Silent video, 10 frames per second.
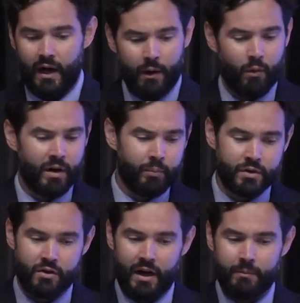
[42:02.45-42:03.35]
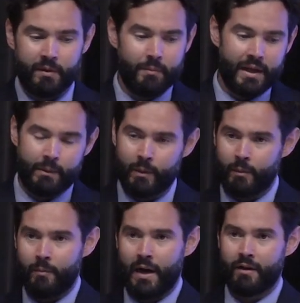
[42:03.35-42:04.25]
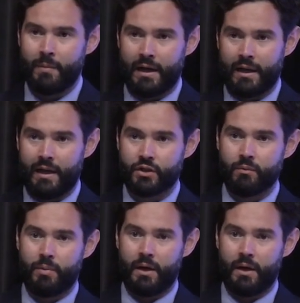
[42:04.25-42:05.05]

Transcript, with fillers: I want to prescribe the minimum amount of medication